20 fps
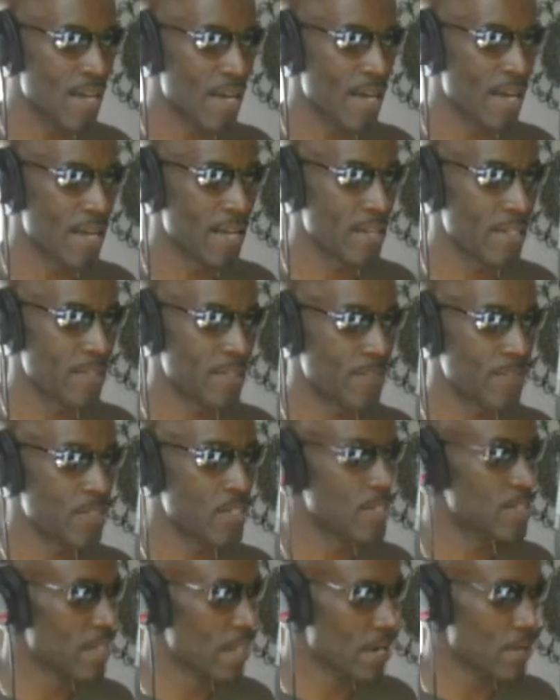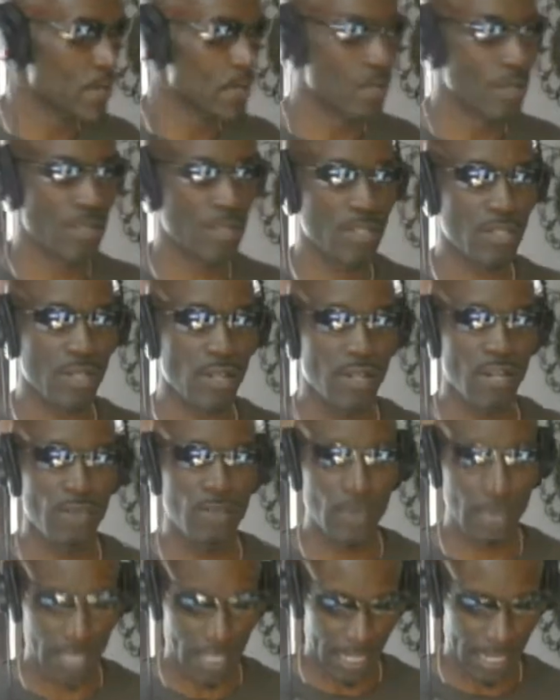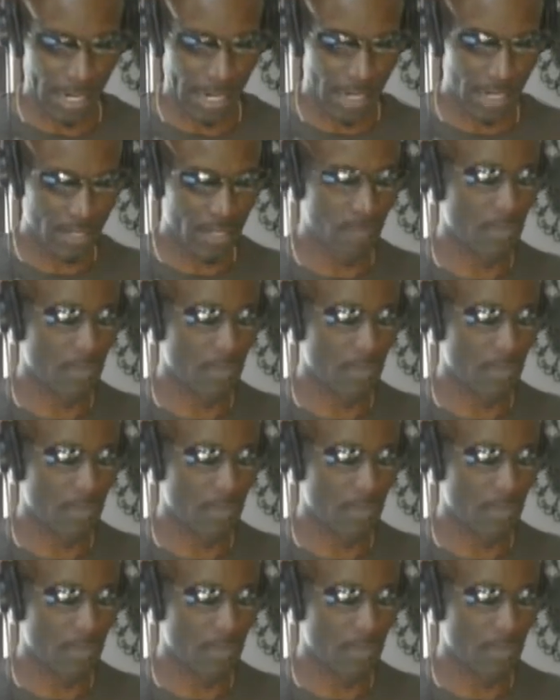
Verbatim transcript: And today we're going to start off with the ladies.